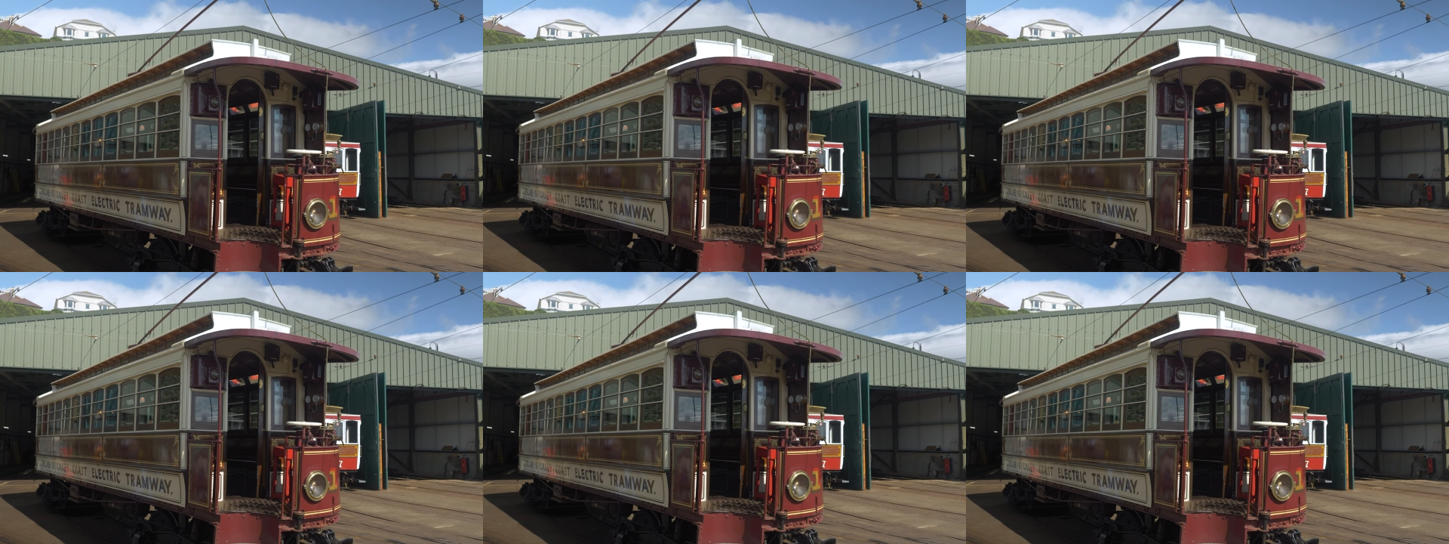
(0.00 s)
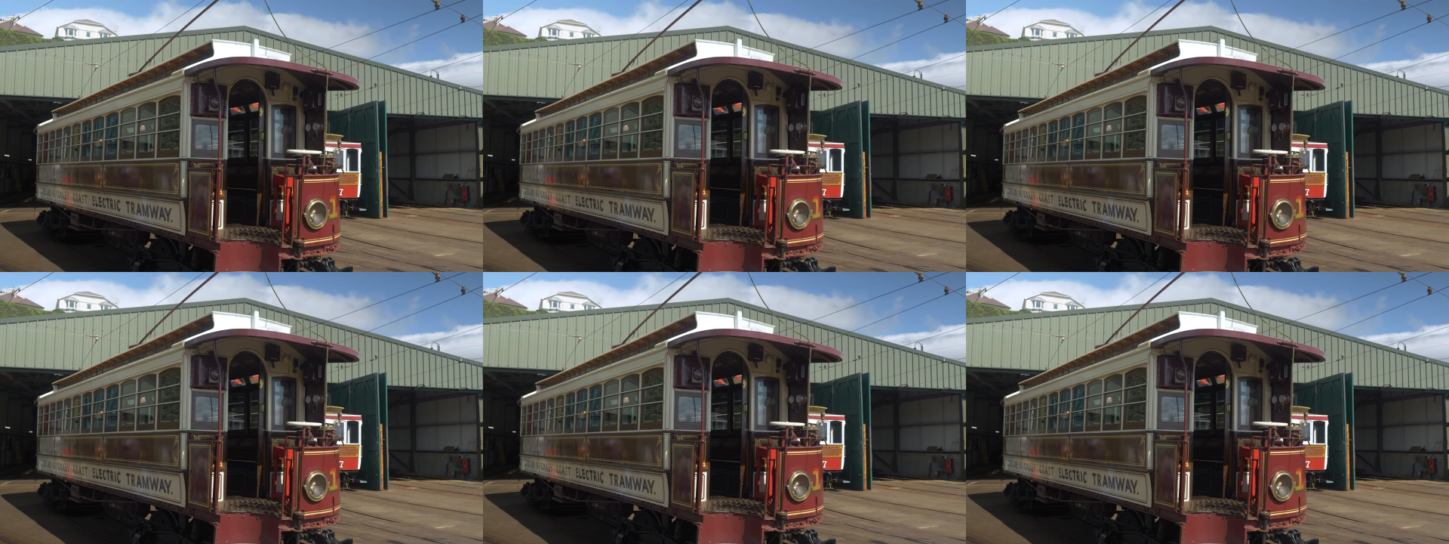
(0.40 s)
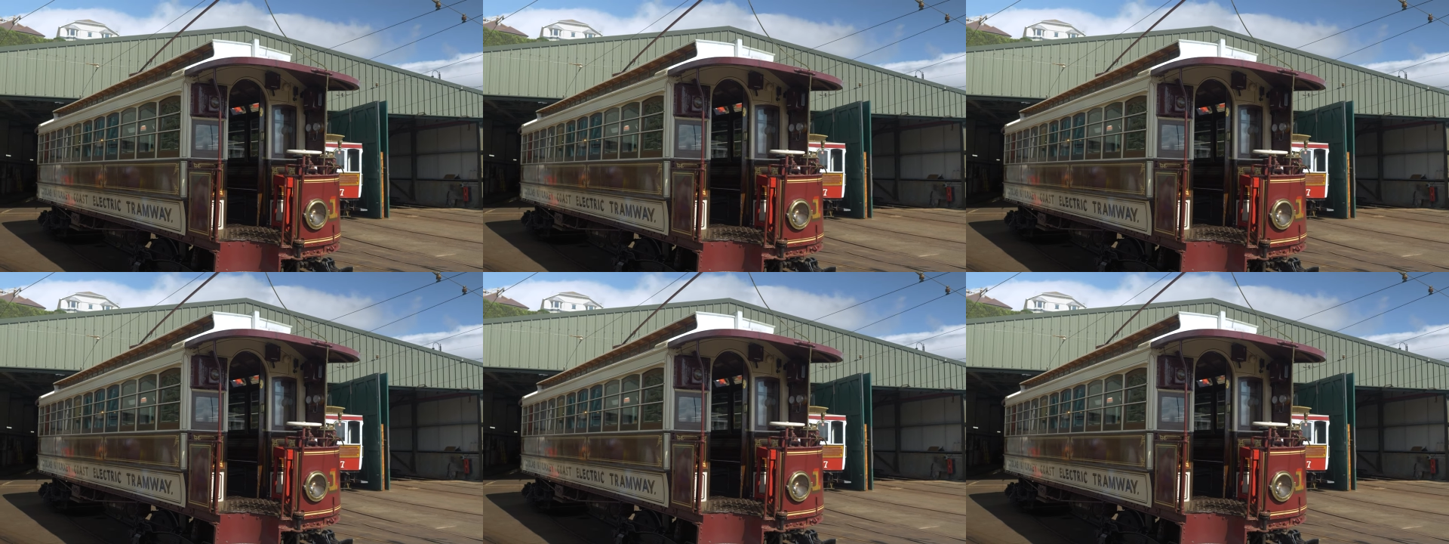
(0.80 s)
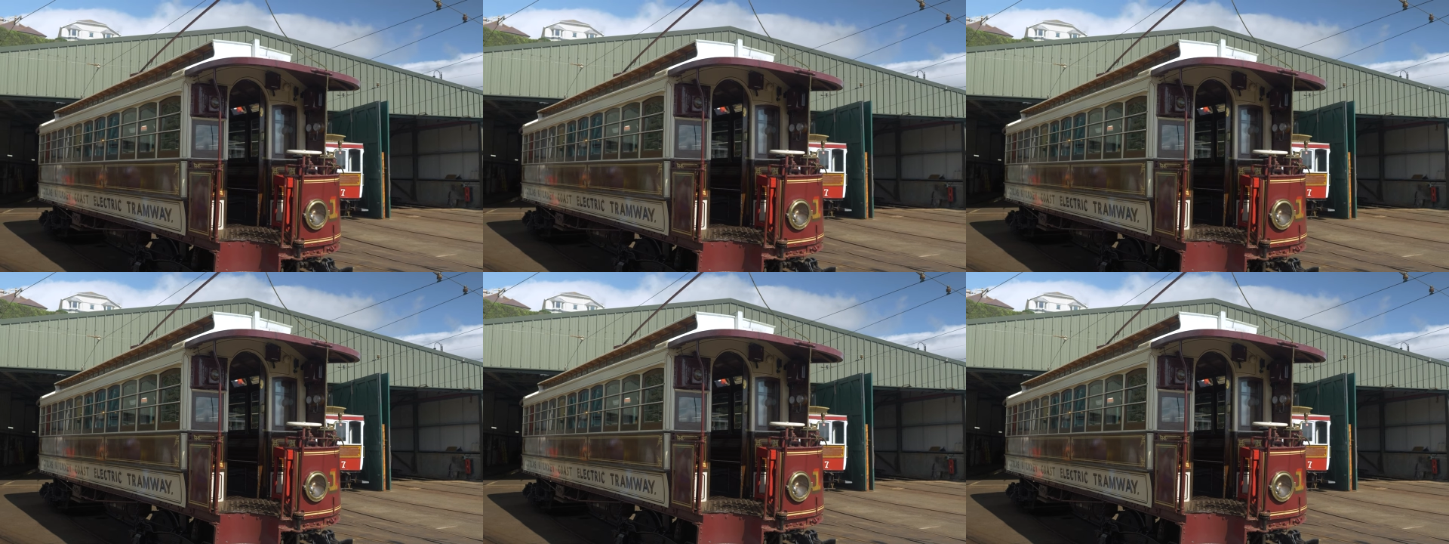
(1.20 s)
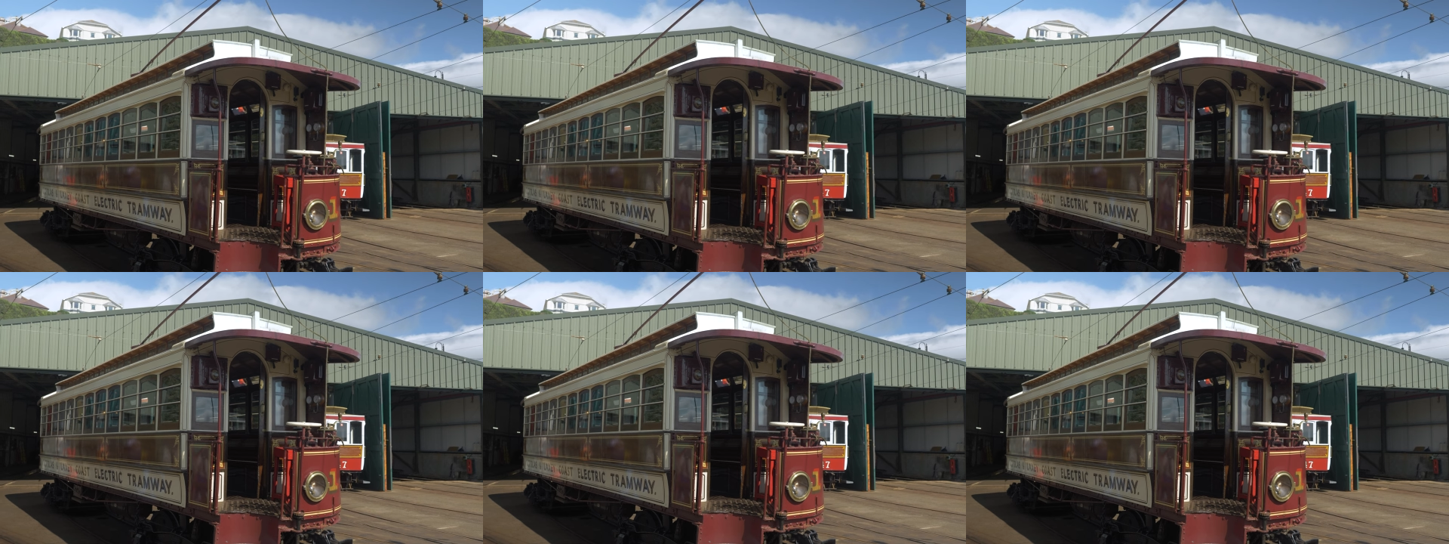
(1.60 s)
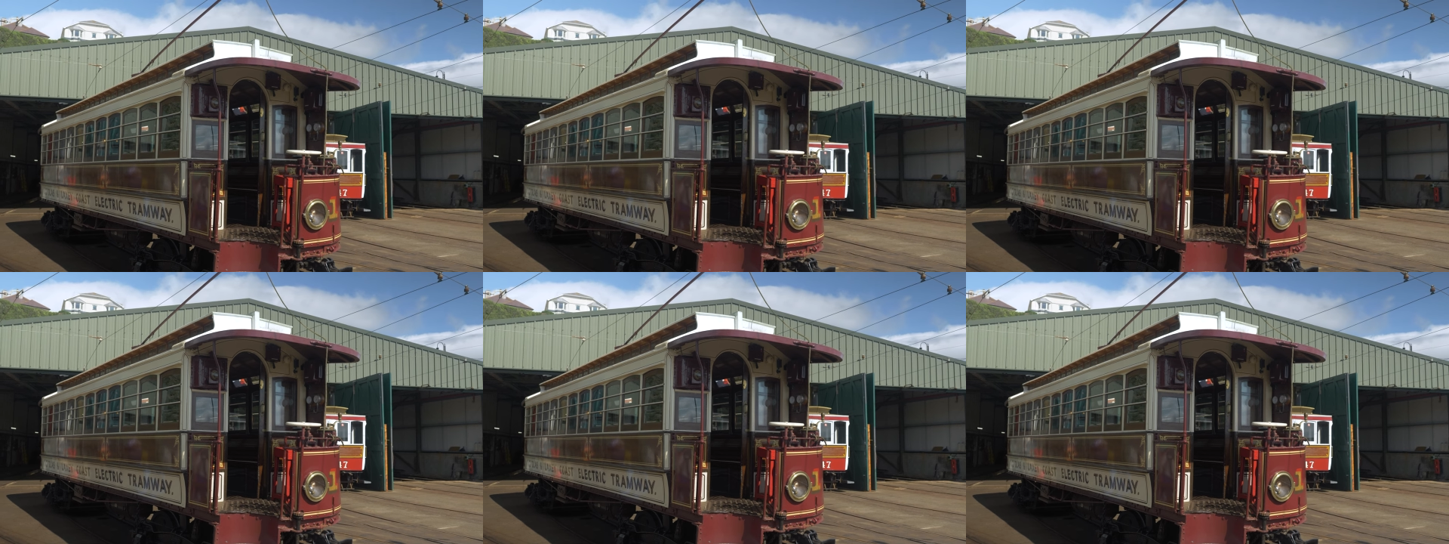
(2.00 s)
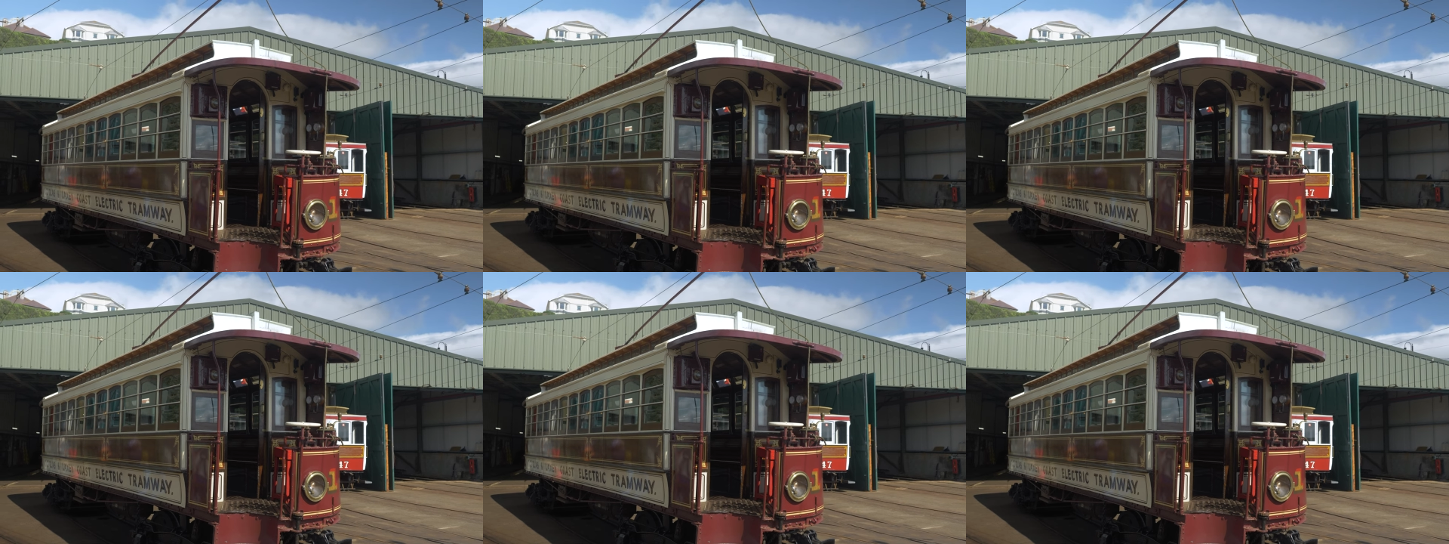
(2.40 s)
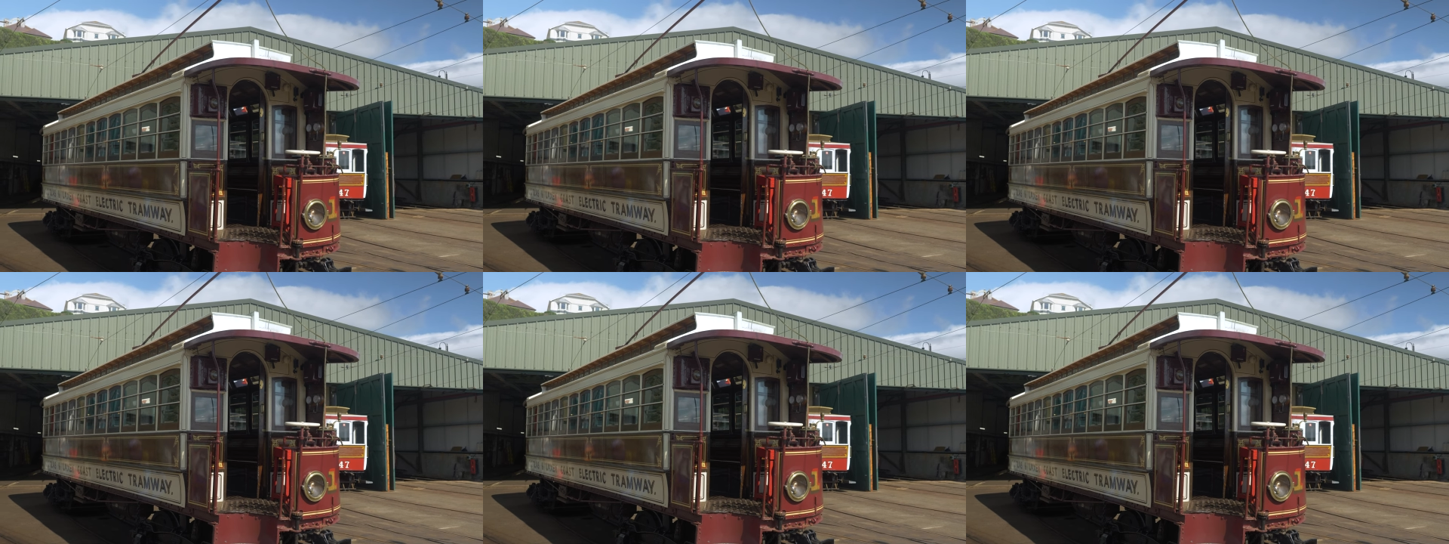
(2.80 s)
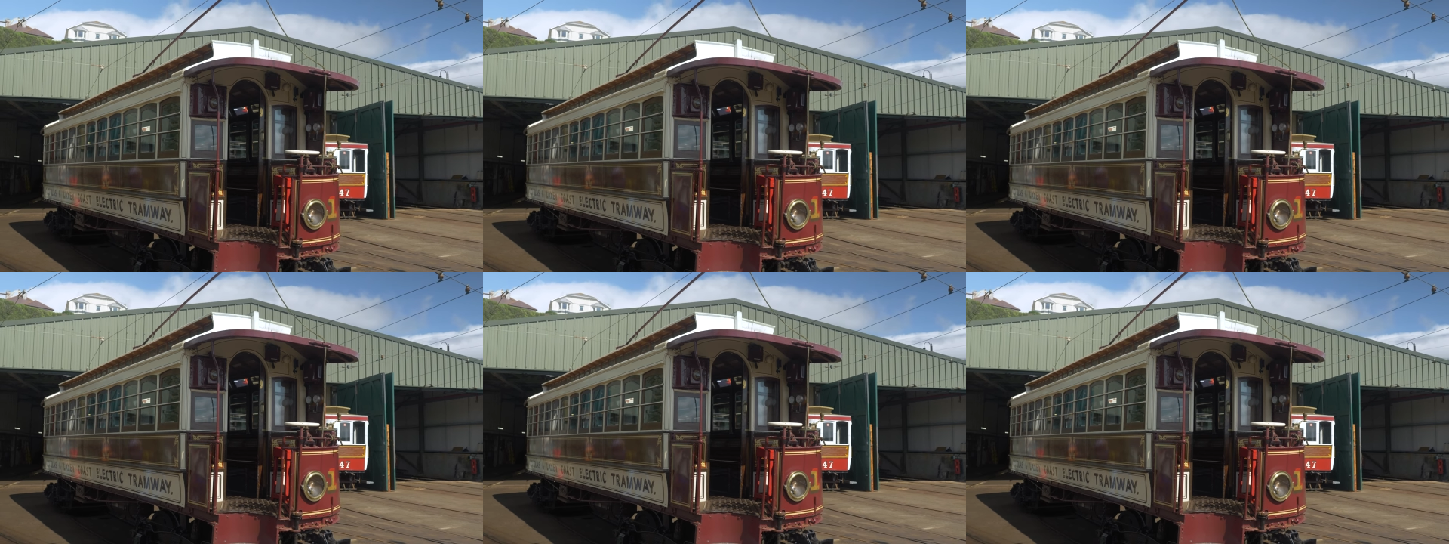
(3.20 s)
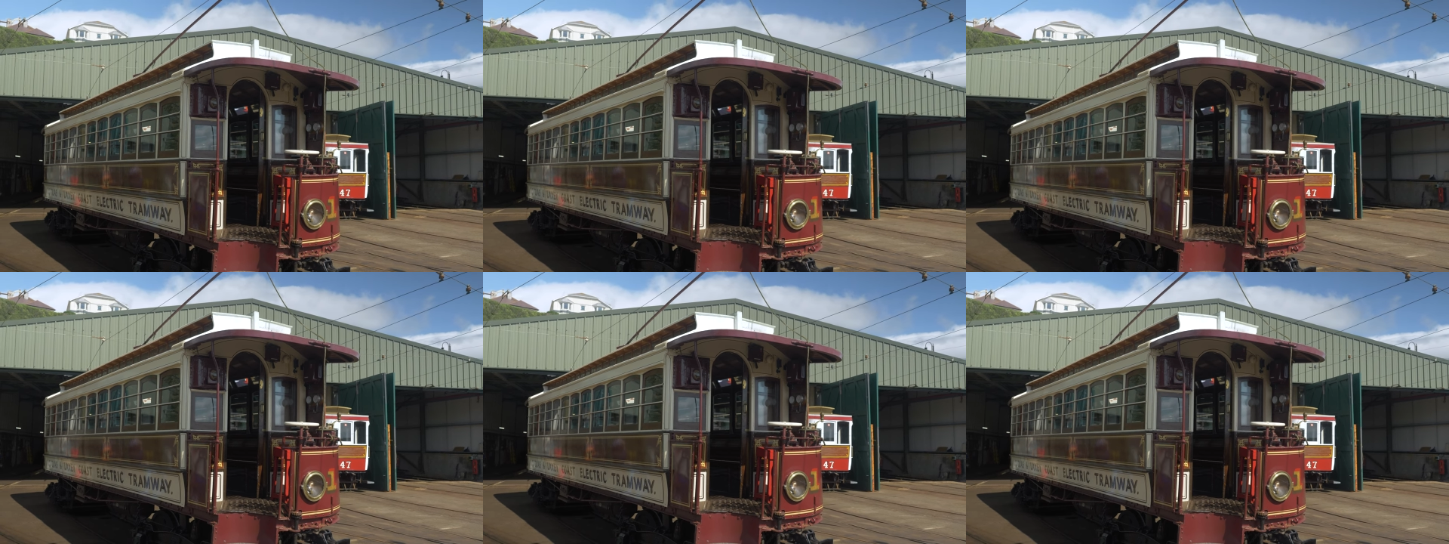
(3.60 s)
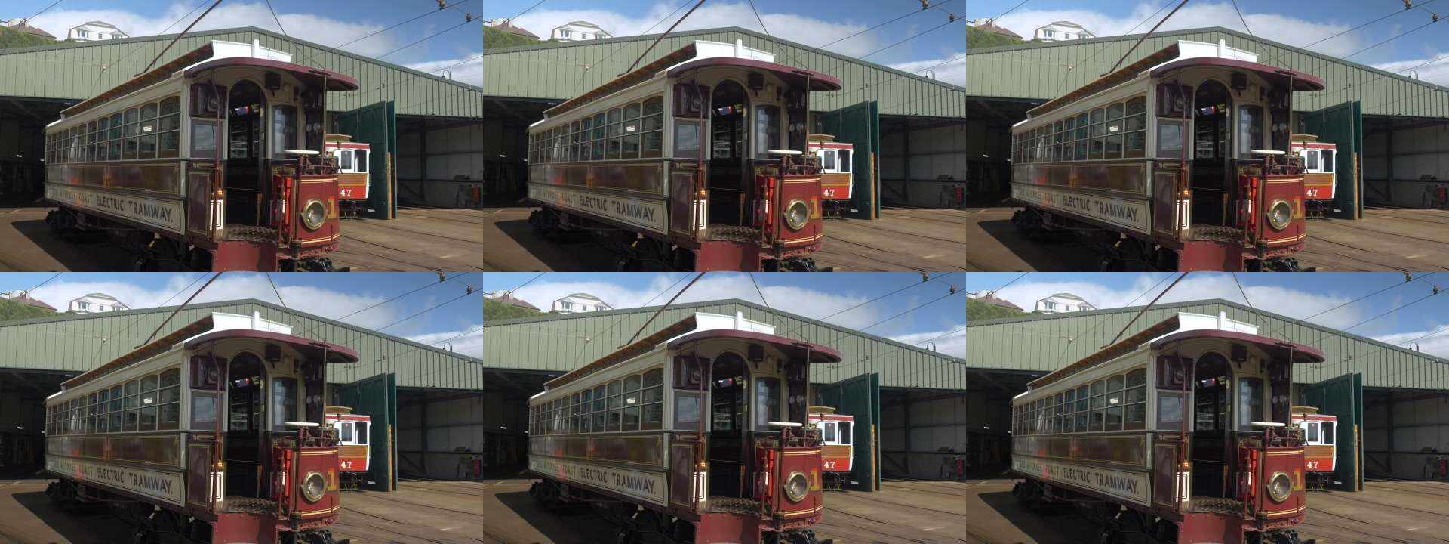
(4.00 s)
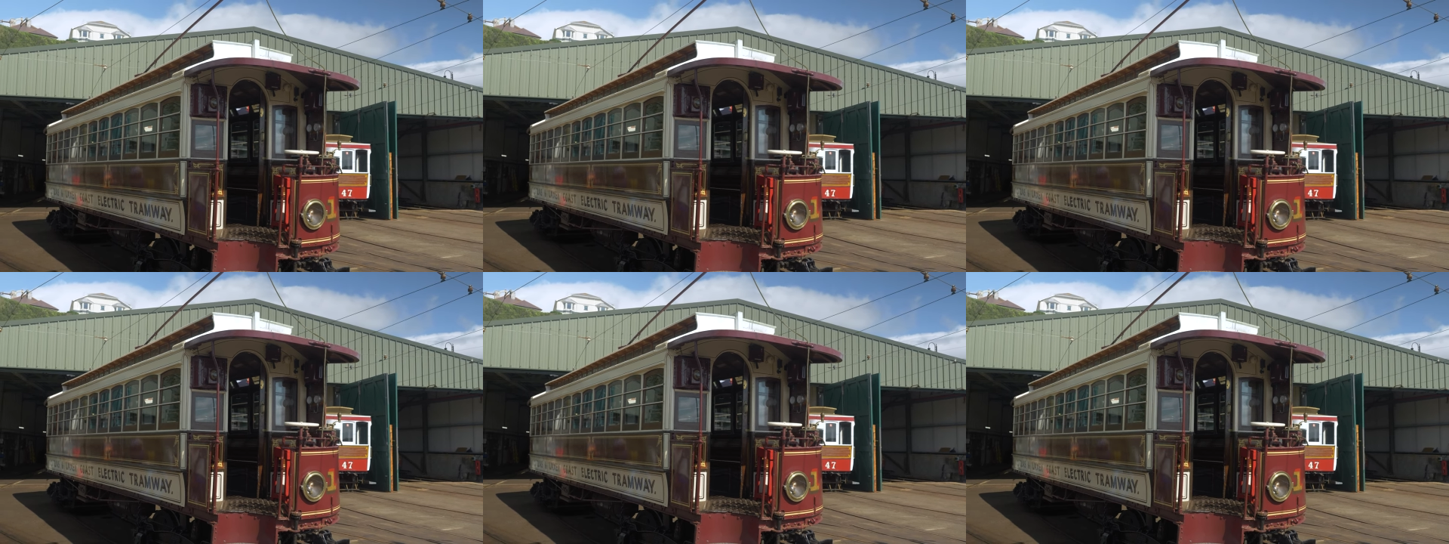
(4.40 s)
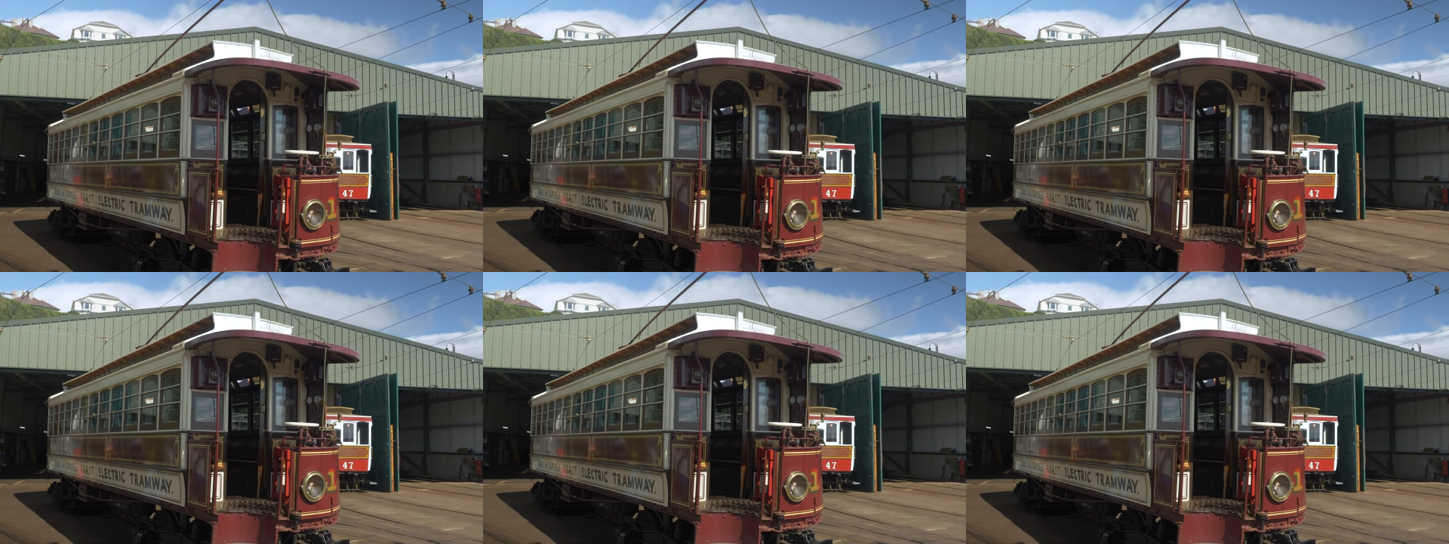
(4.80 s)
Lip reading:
No face is visible, so there are no lips to read.